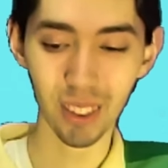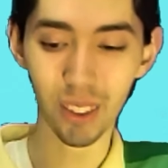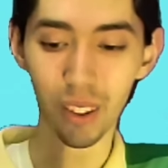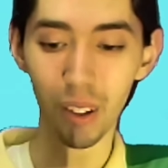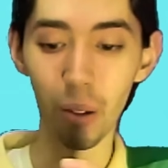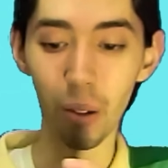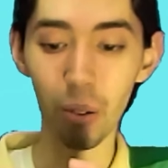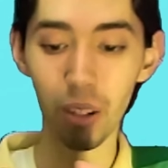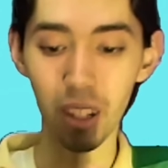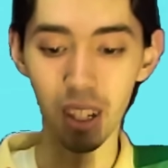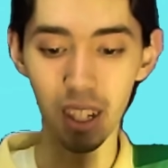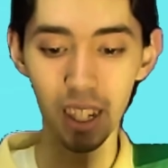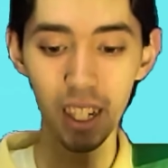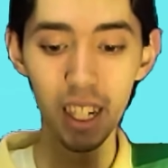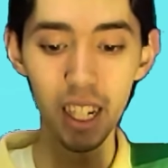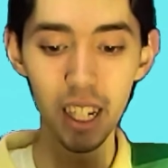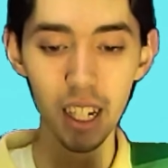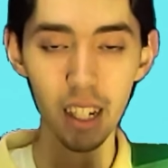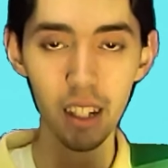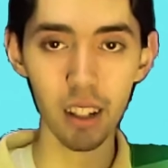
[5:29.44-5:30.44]

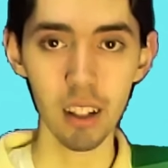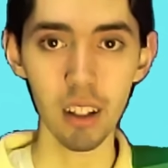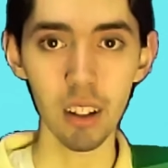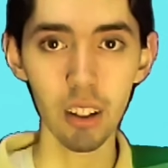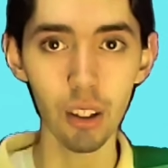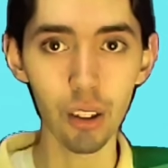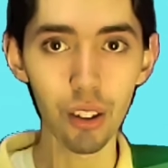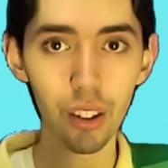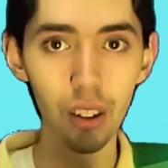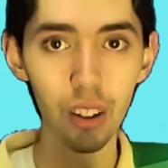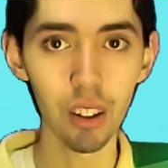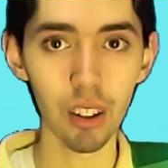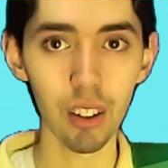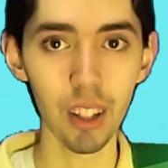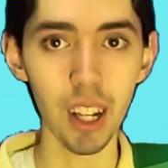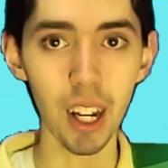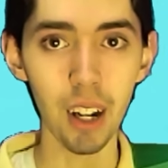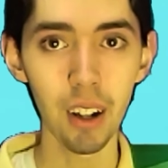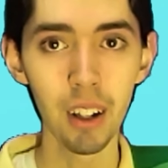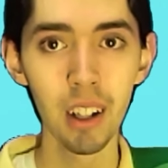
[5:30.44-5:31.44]
Okay.
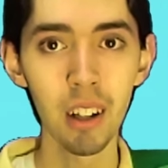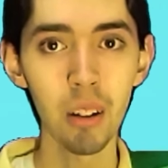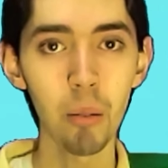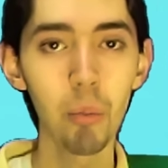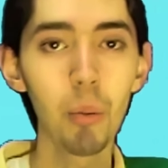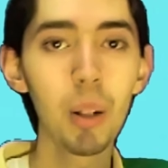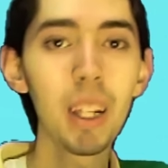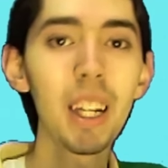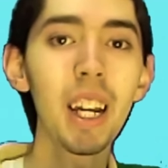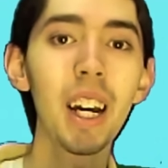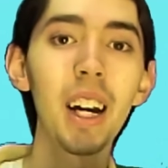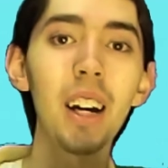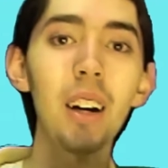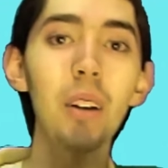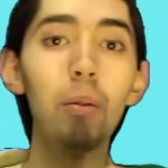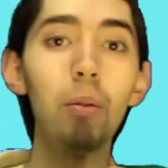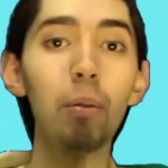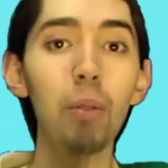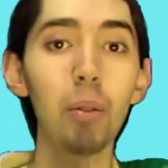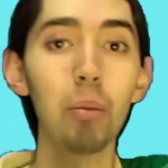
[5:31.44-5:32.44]
Now, we
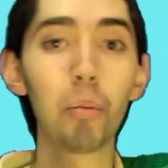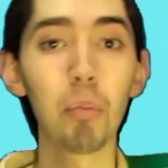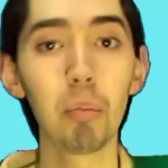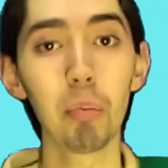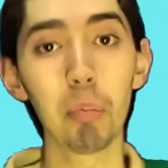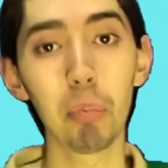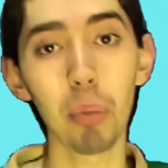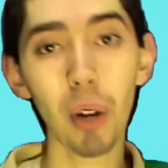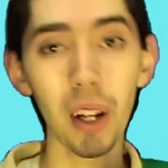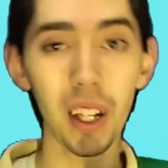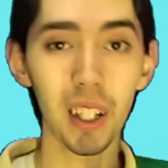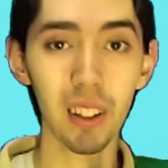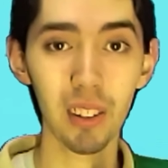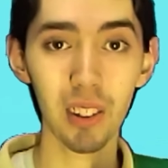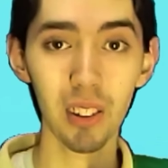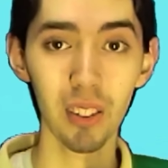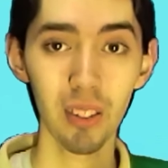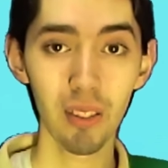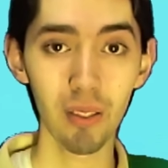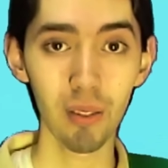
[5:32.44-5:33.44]
have
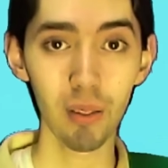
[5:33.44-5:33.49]
bricks.